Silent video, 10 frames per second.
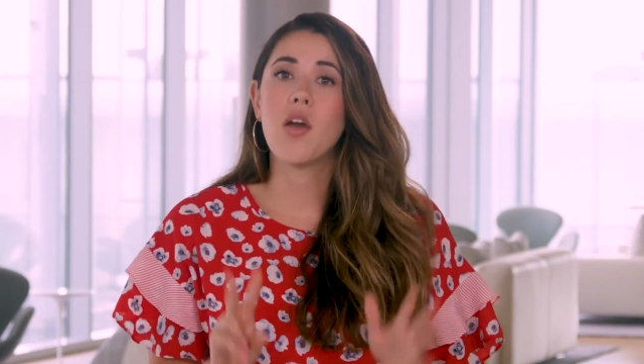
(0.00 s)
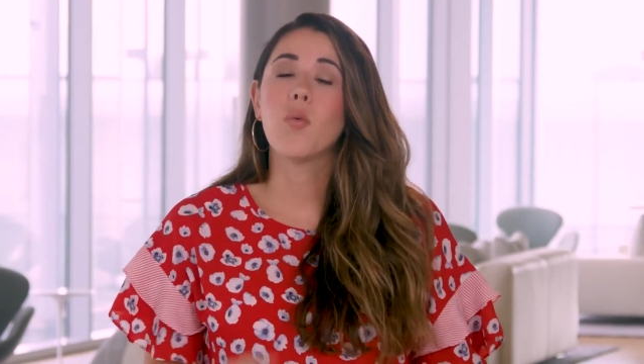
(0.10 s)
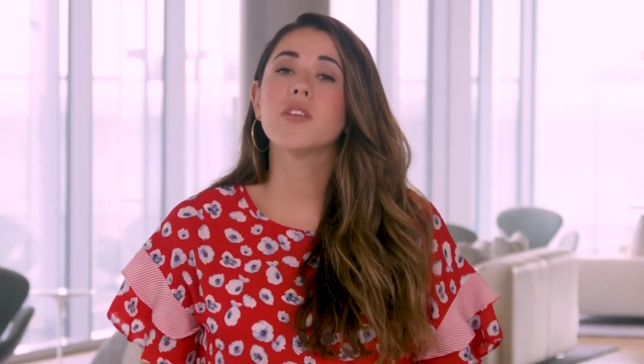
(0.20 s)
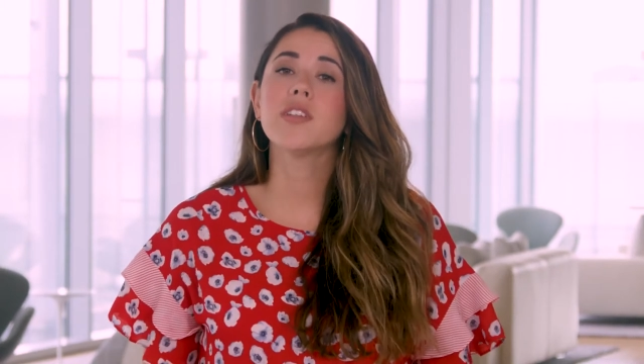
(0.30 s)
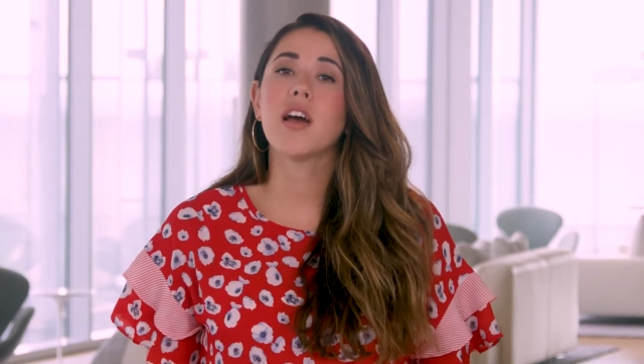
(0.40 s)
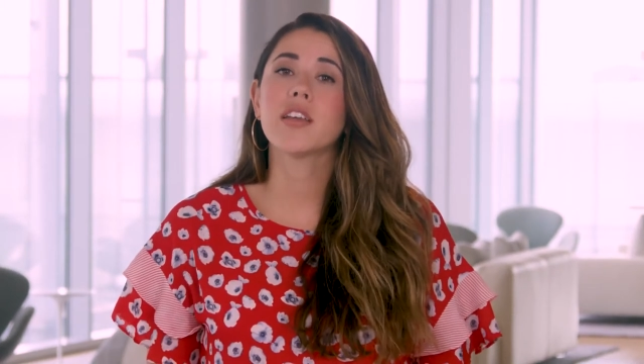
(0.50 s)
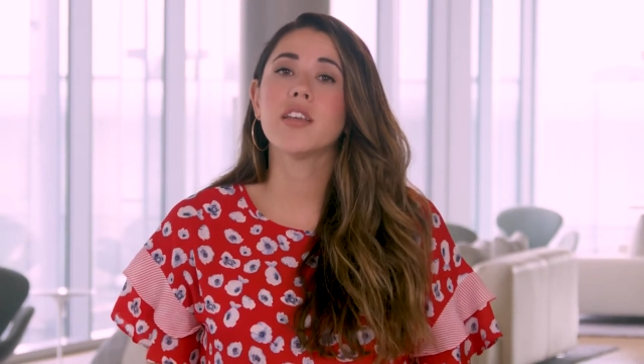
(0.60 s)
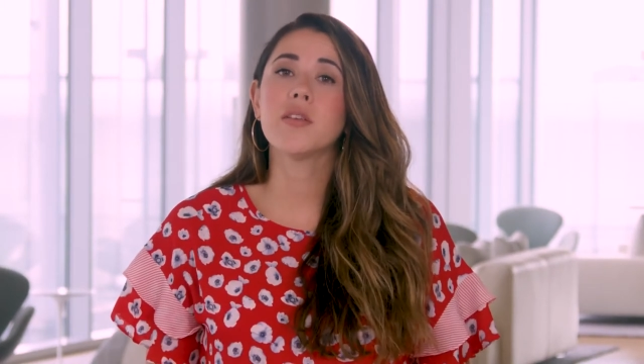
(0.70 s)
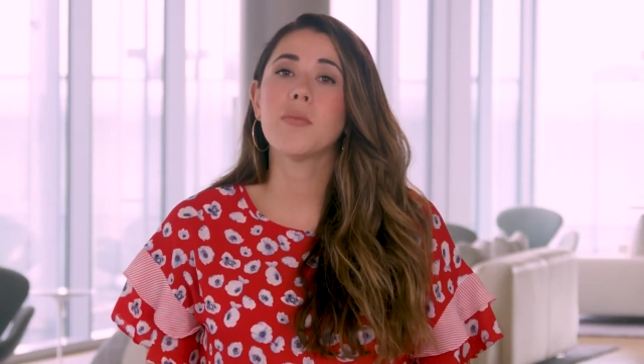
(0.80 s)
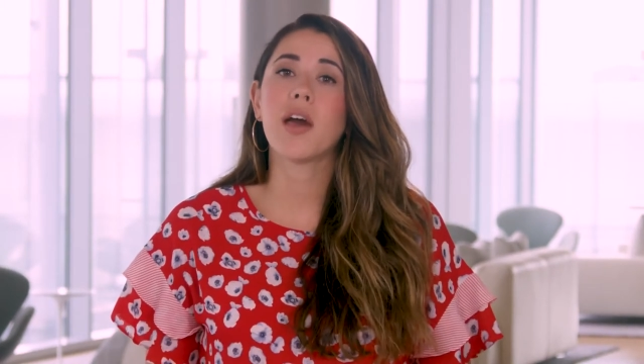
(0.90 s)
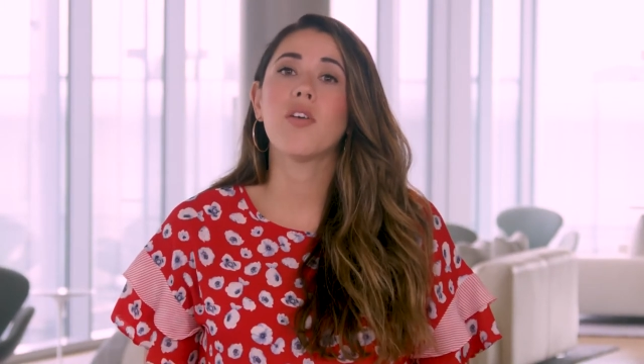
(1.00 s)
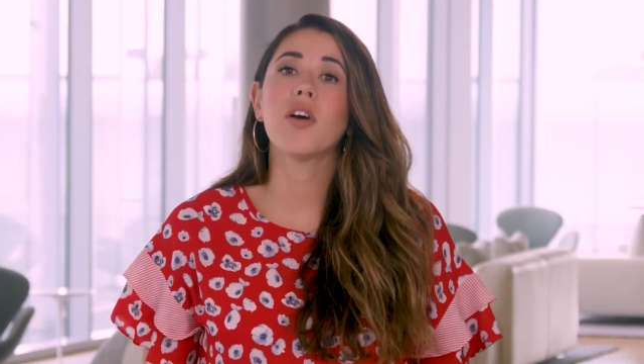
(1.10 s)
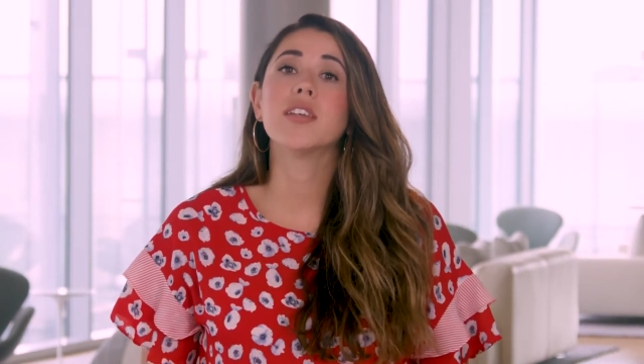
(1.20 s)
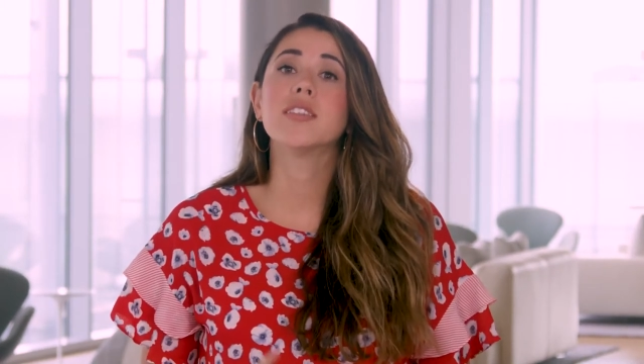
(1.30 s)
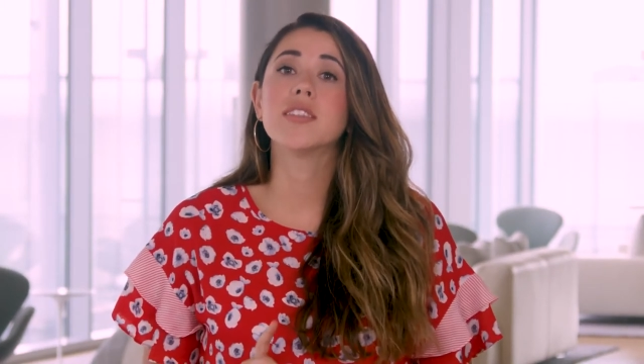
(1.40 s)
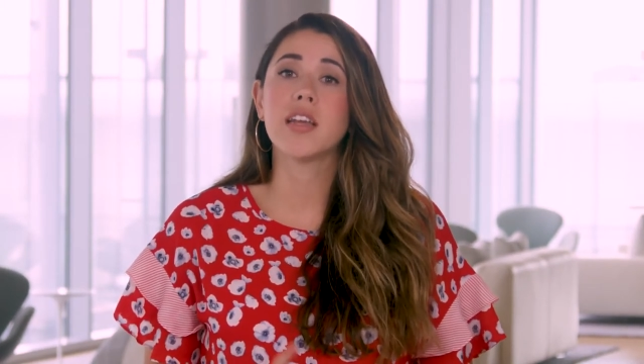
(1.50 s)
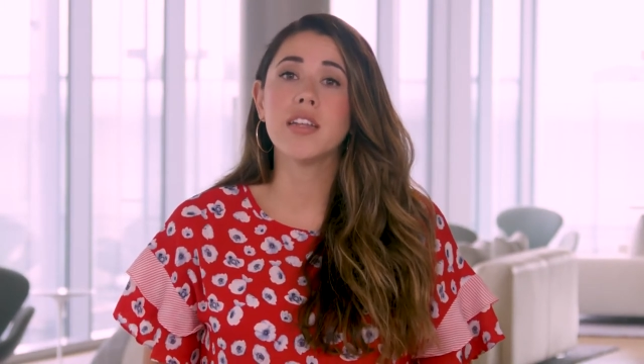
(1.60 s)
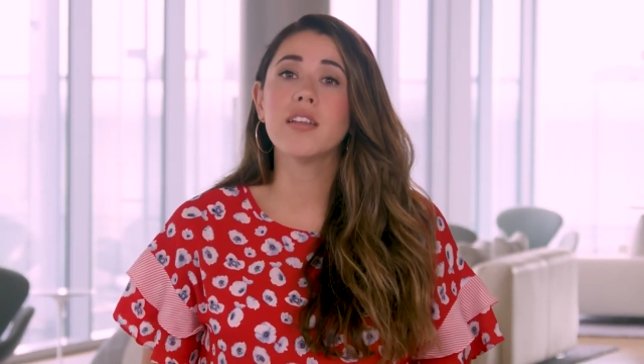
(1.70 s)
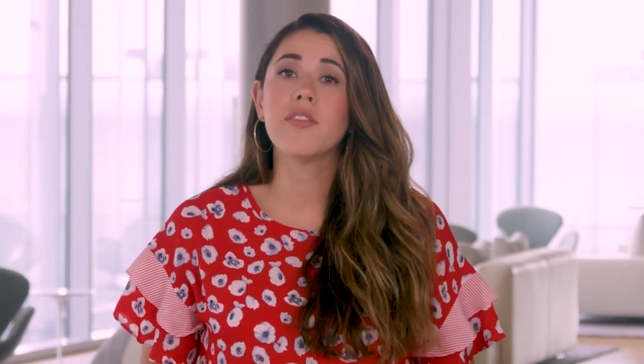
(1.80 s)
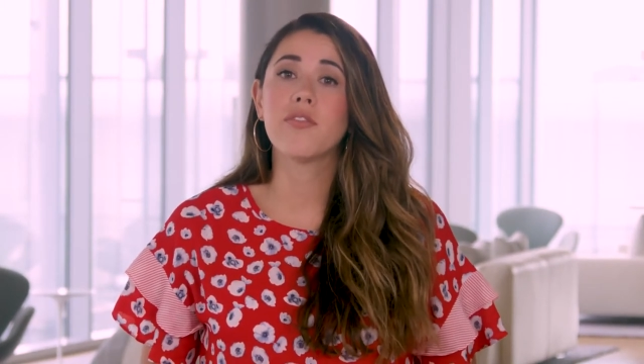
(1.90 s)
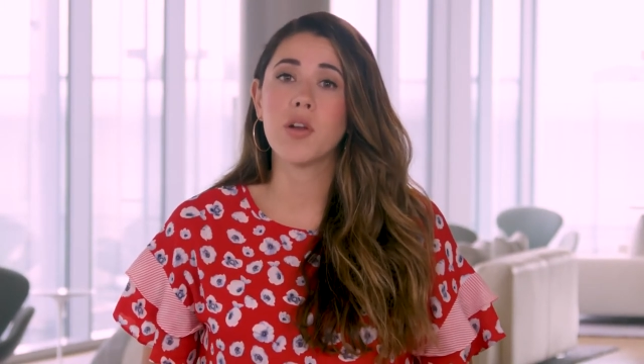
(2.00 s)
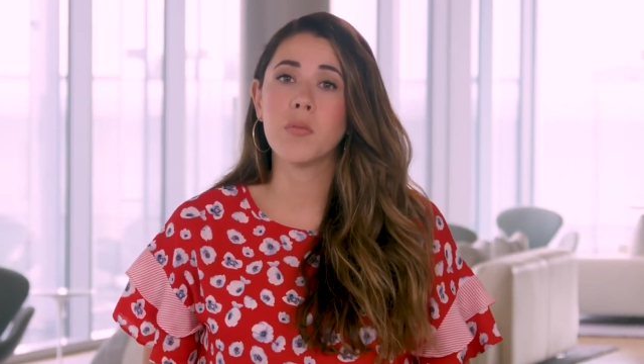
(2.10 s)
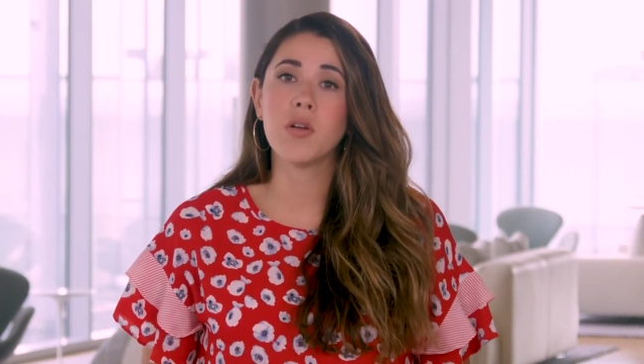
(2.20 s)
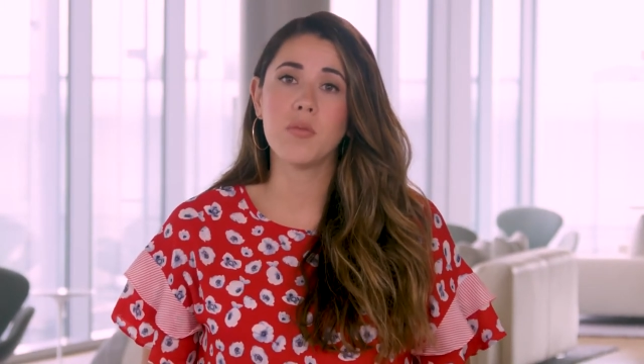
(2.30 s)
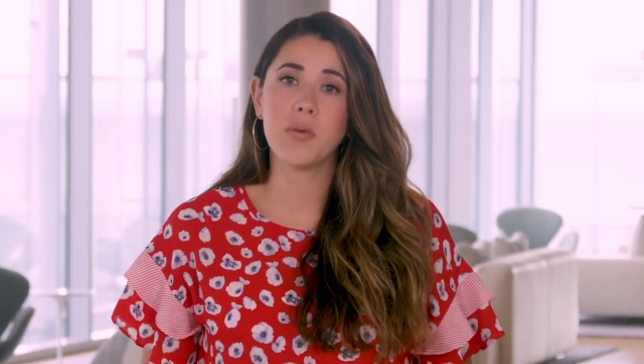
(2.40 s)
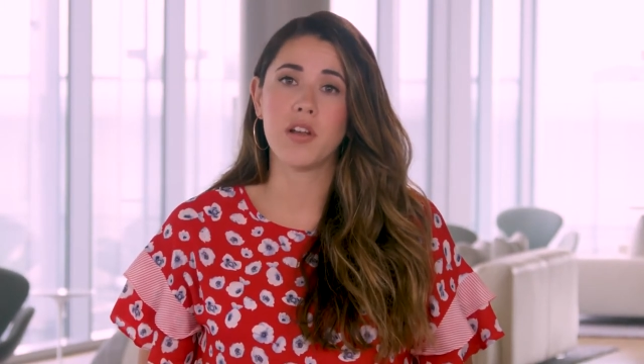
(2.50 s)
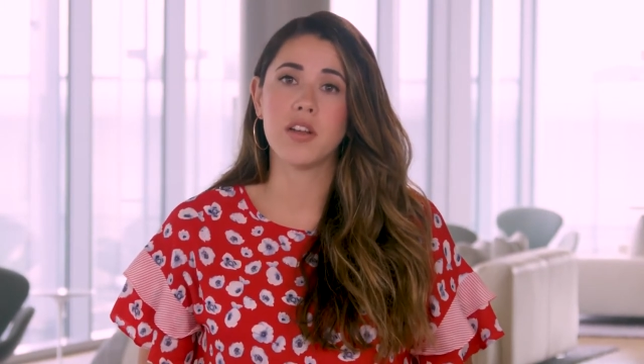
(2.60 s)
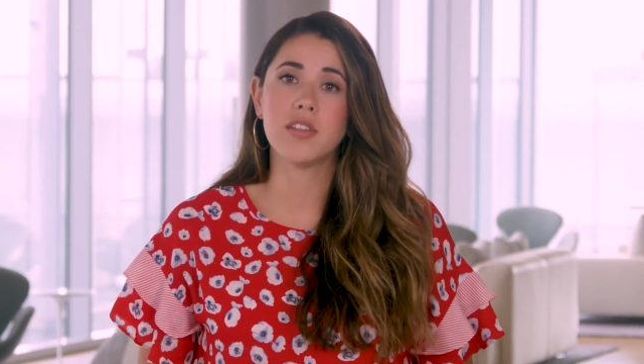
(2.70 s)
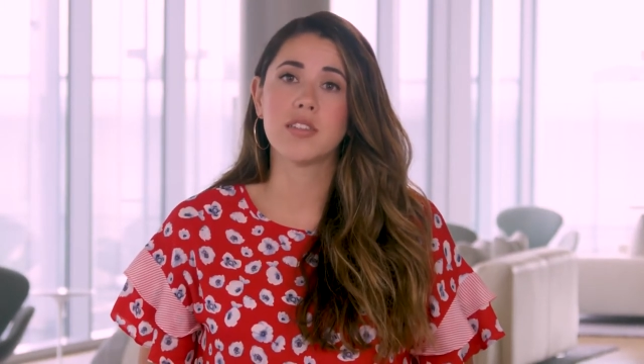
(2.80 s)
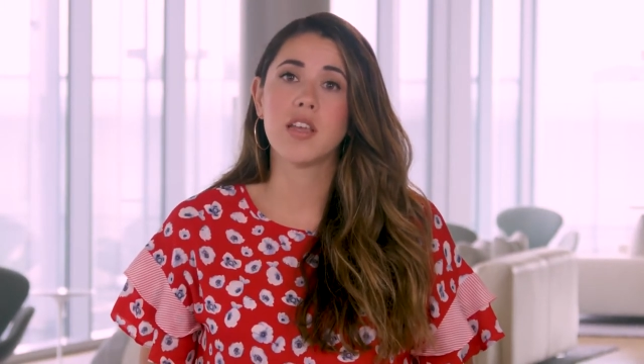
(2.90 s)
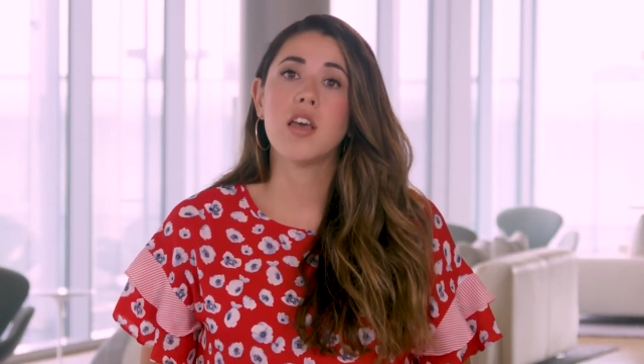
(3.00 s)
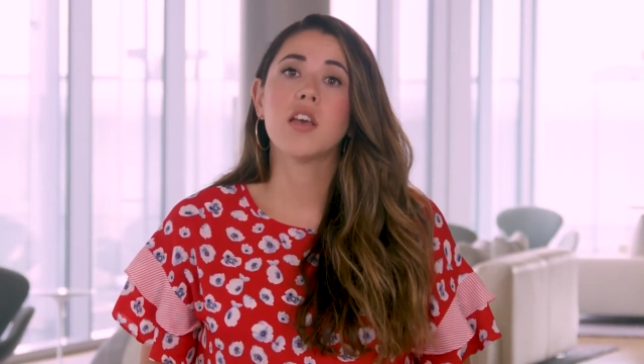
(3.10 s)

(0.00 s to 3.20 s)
We're talking about a stunning, firmer appearance,